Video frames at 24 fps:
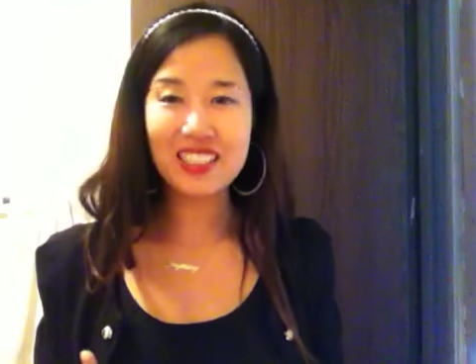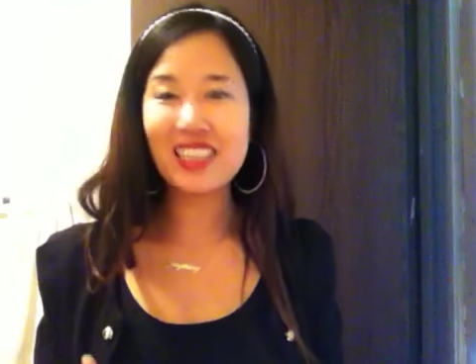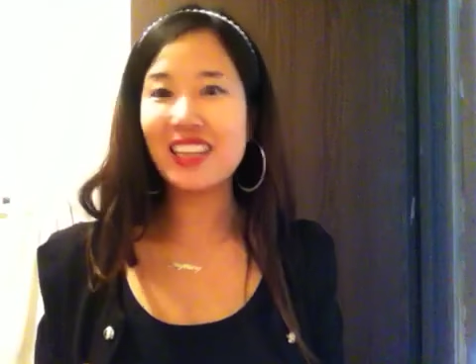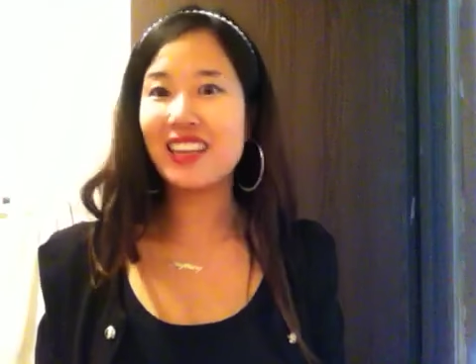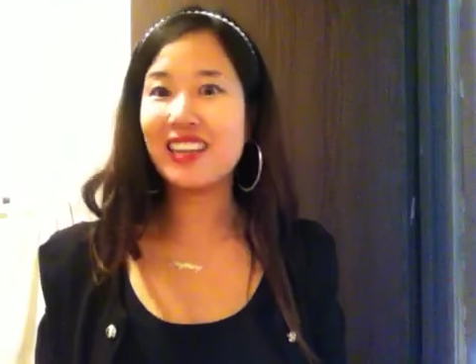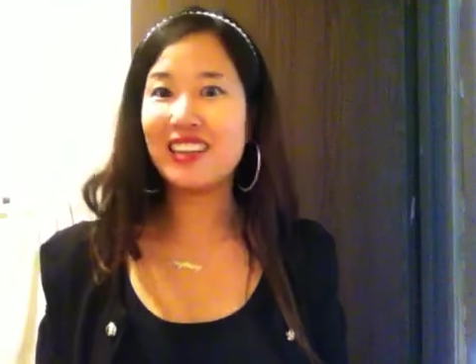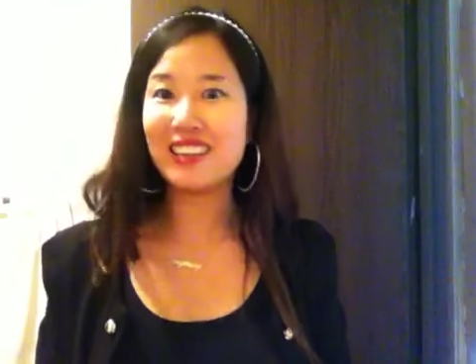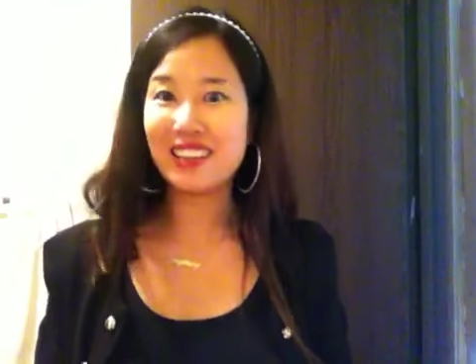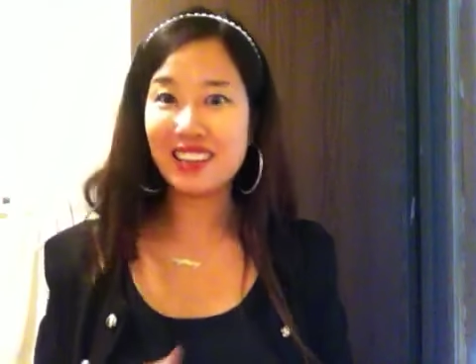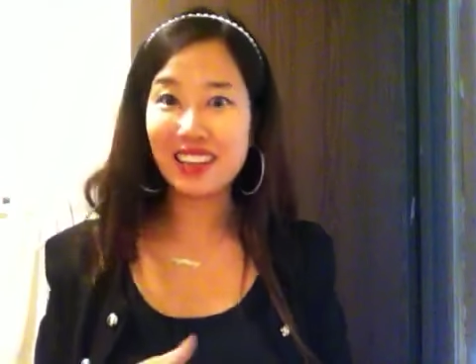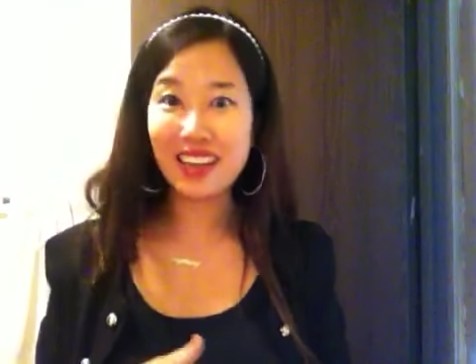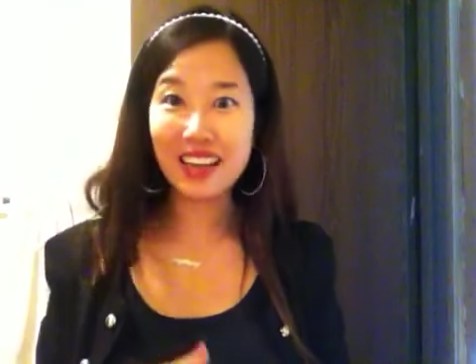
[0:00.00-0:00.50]

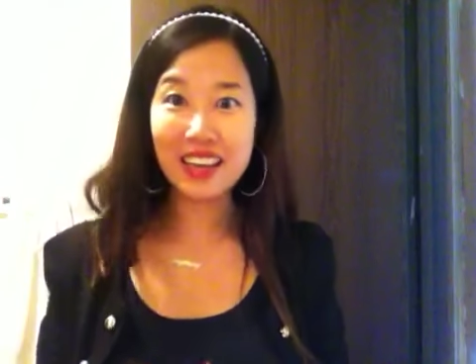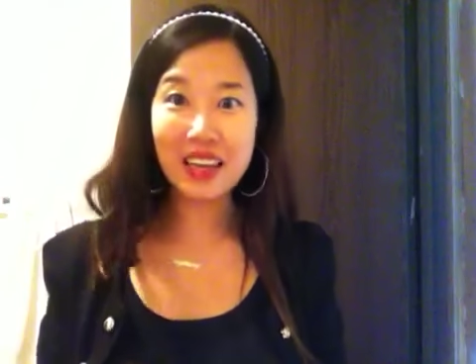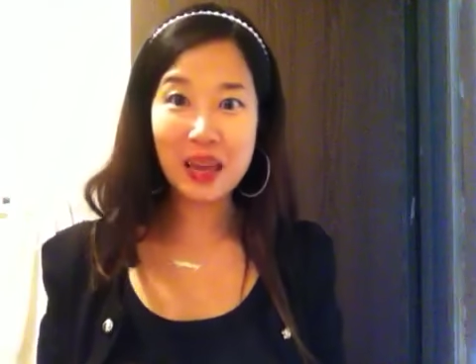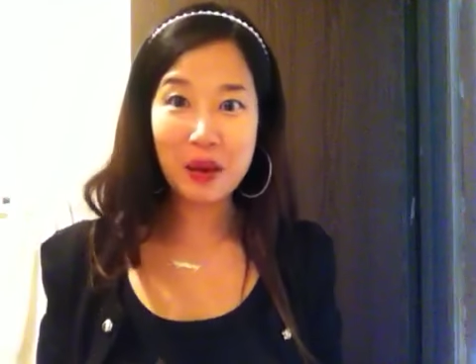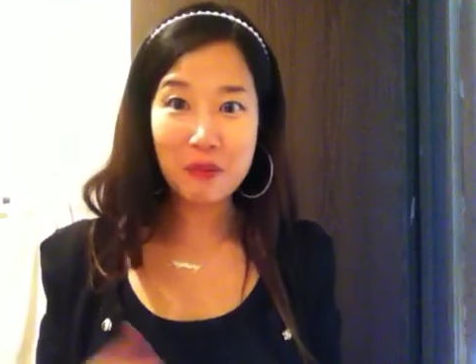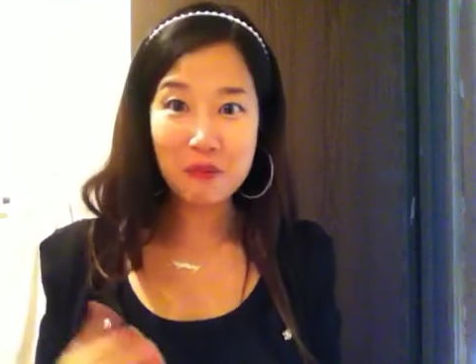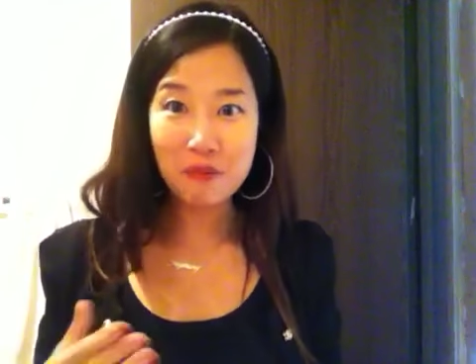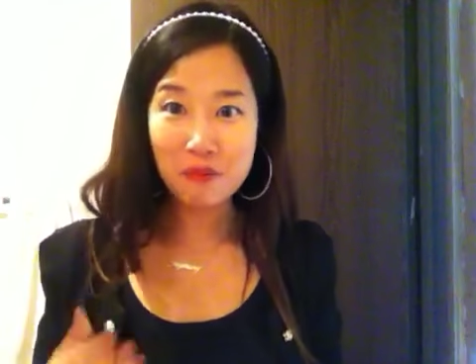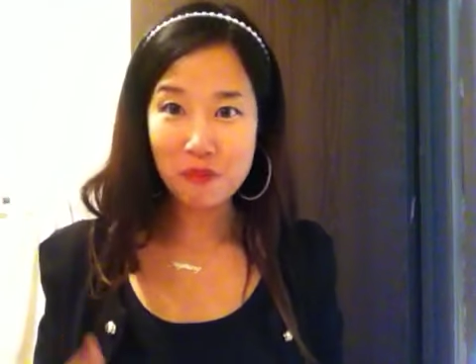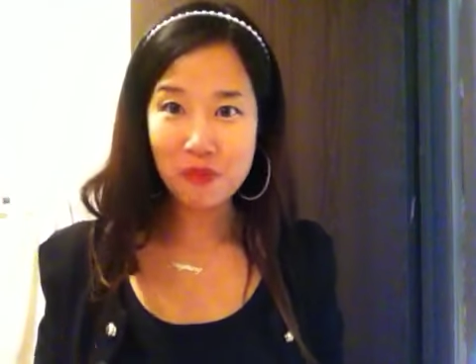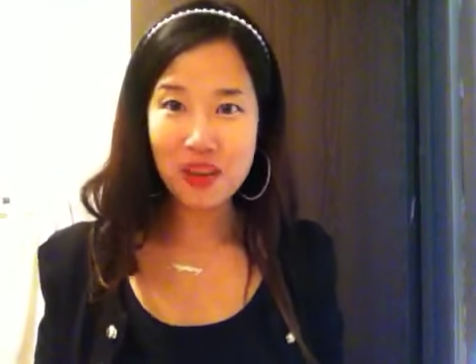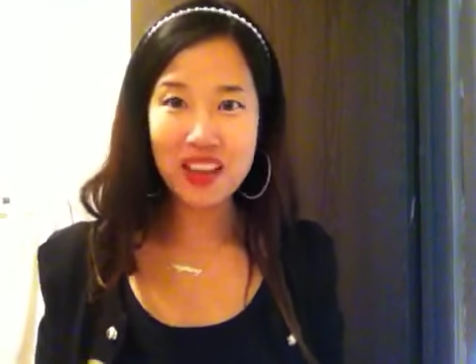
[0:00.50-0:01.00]
Like I
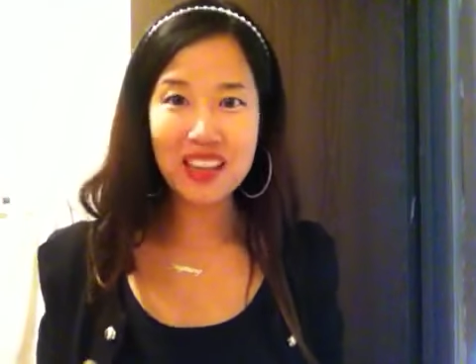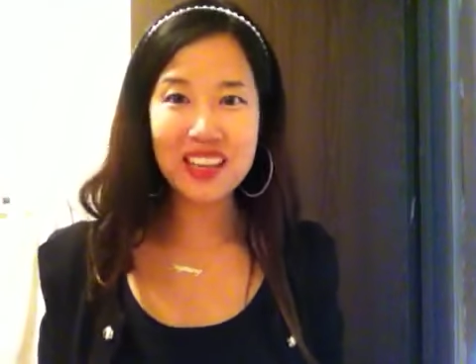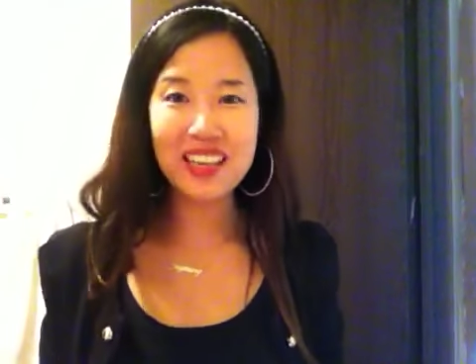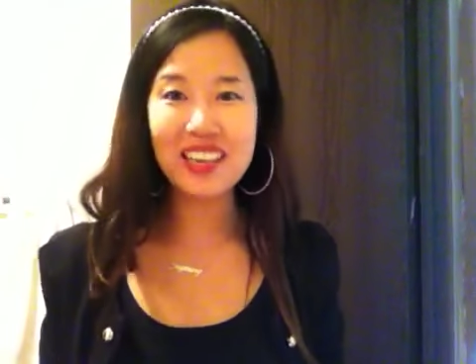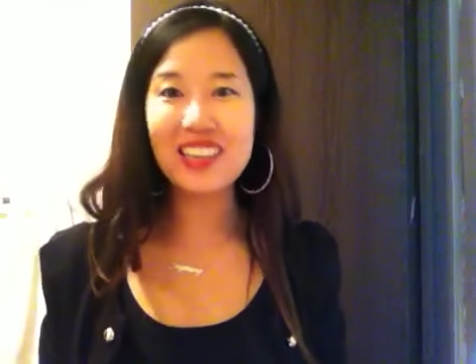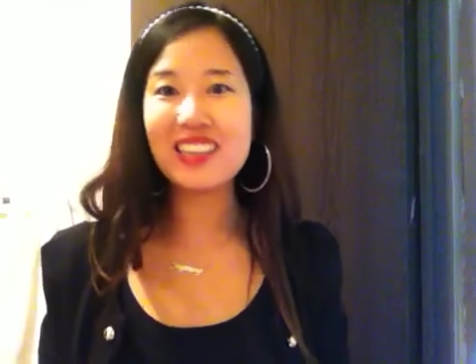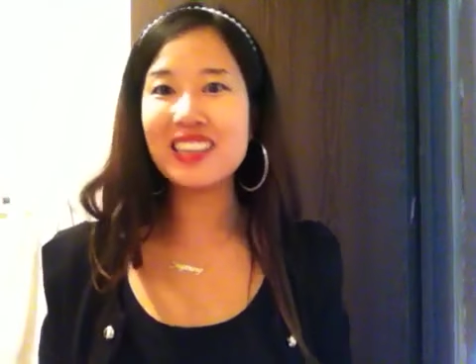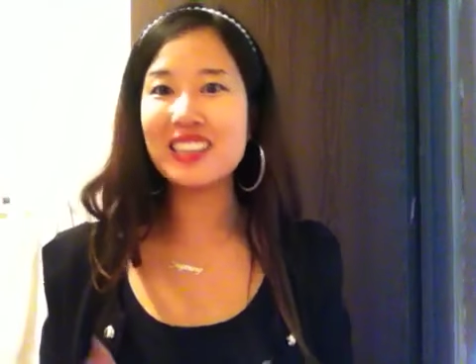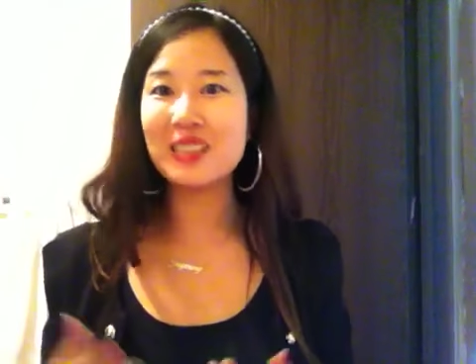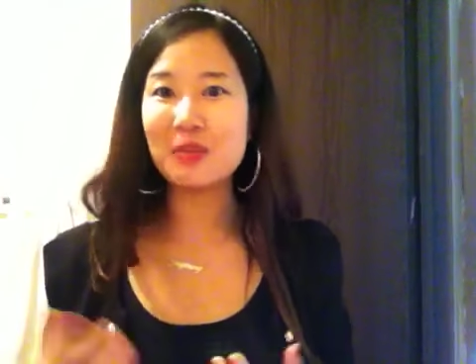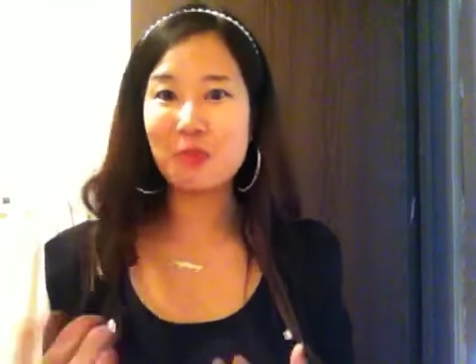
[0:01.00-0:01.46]
kept making